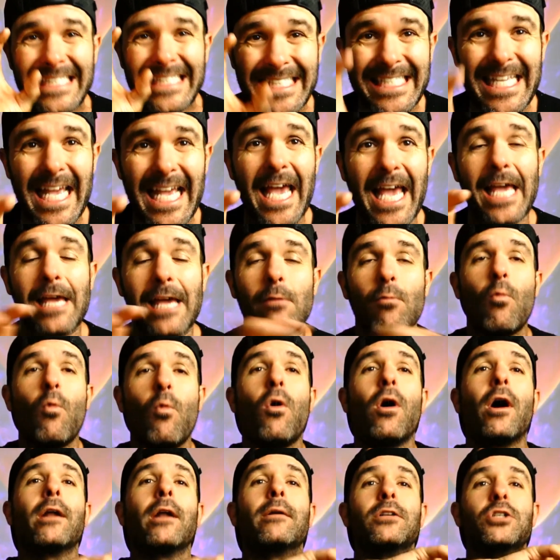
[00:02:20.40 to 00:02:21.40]
day,
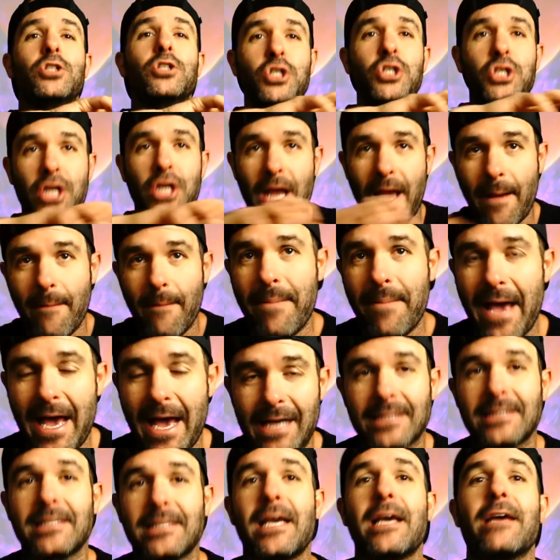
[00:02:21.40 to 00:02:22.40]
one
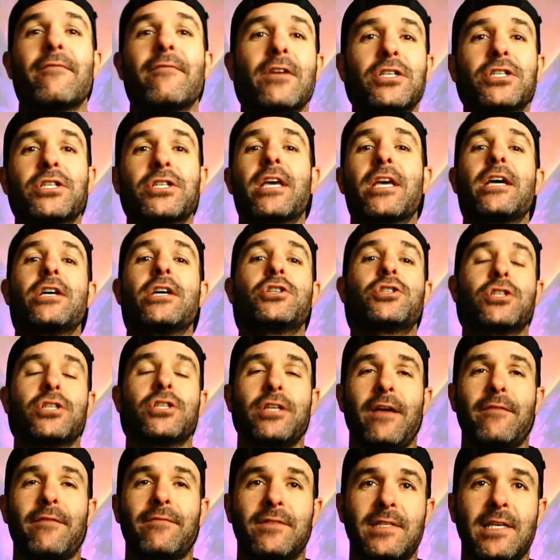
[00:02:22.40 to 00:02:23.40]
jam-packed day of education.
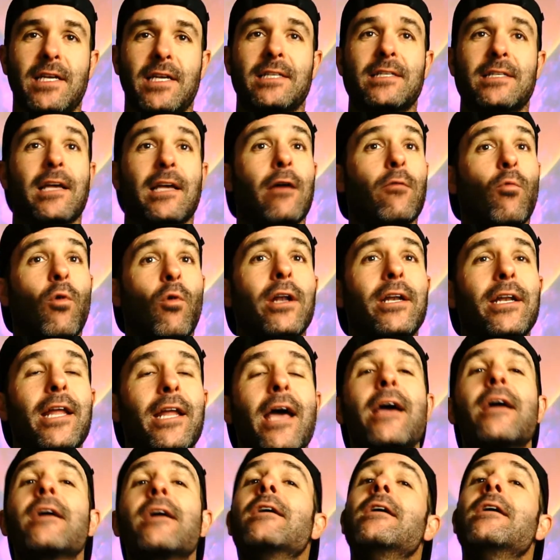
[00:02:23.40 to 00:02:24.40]
You have to set aside one
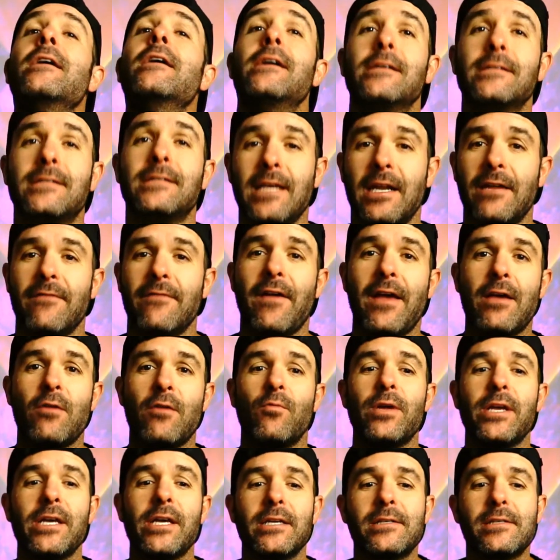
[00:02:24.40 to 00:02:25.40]
day instead of
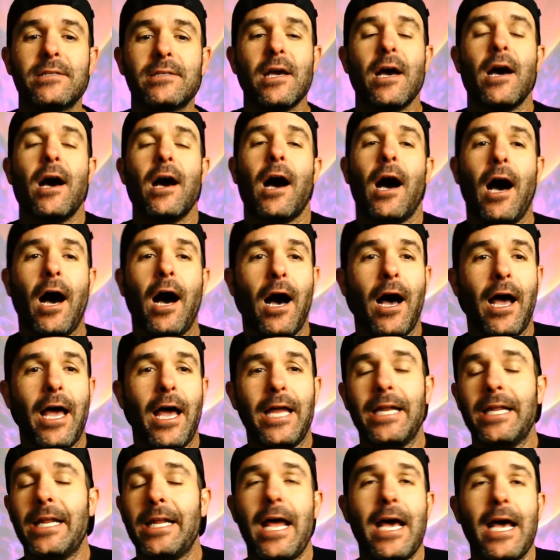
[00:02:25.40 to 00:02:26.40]
8 weeks.
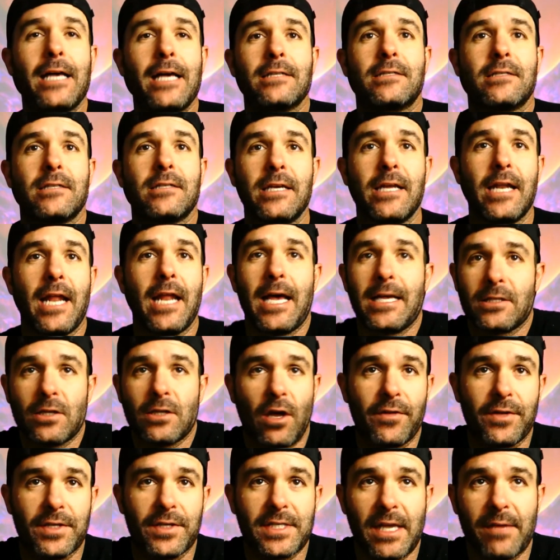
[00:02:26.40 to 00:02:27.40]
And it has
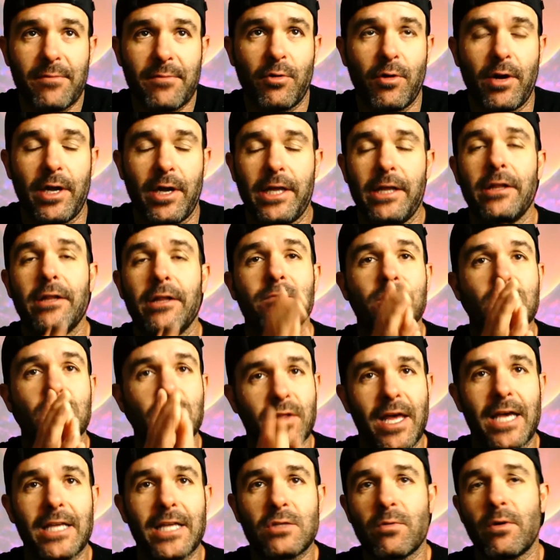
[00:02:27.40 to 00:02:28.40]
all the same curriculum.
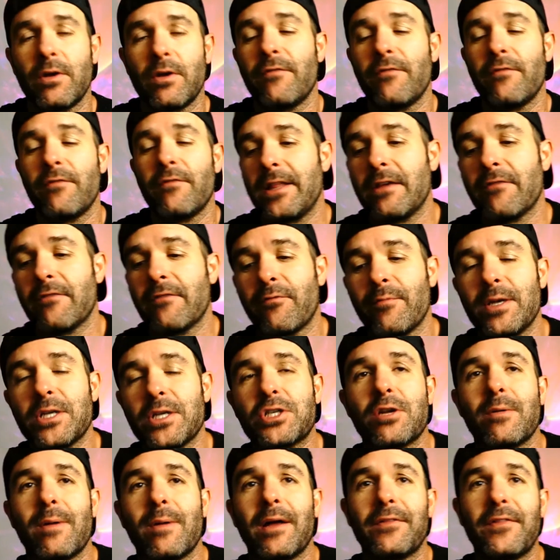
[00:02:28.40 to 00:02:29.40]
So that's where you find the
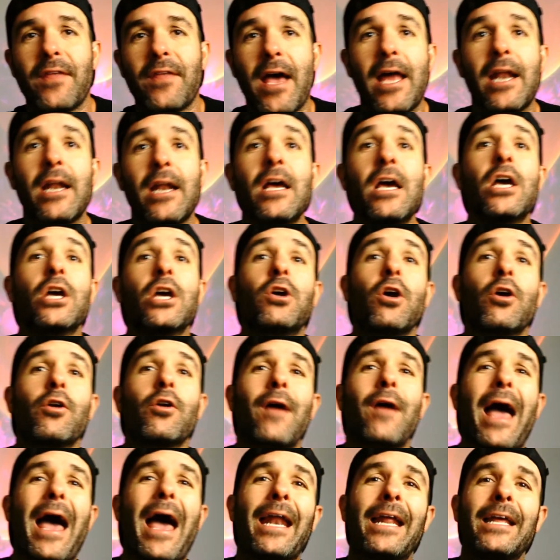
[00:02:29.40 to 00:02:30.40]
information about that. Go to
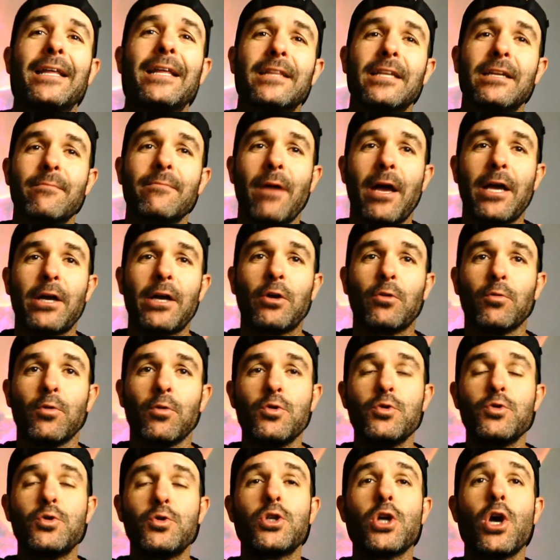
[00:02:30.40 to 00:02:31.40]

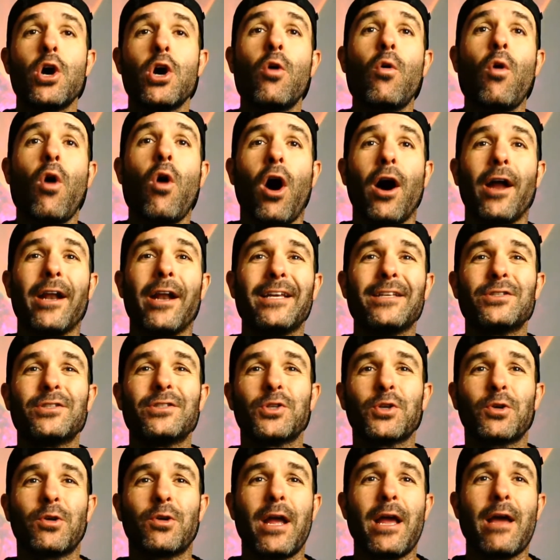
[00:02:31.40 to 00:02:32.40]
@AnthonyMichaelRusso on
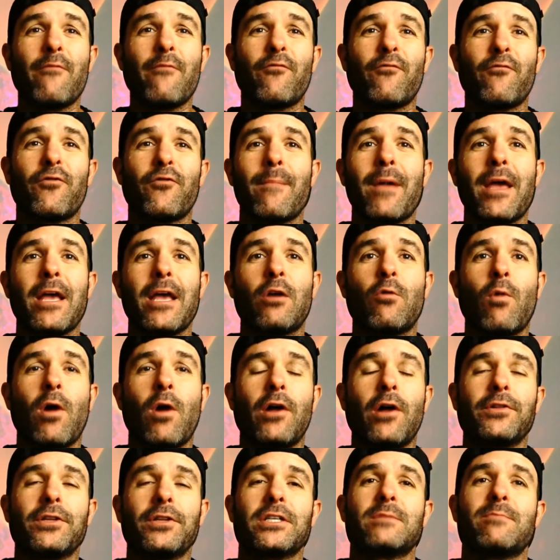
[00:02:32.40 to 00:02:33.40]
Instagram for the Make
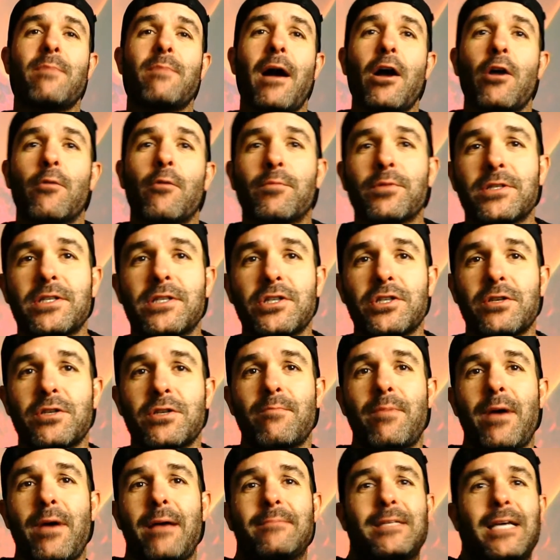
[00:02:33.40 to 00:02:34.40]
Wellness Bio Precision
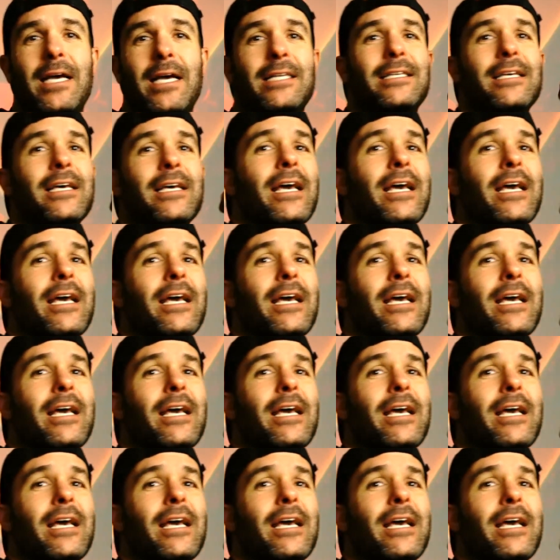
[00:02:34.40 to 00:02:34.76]
Peptides.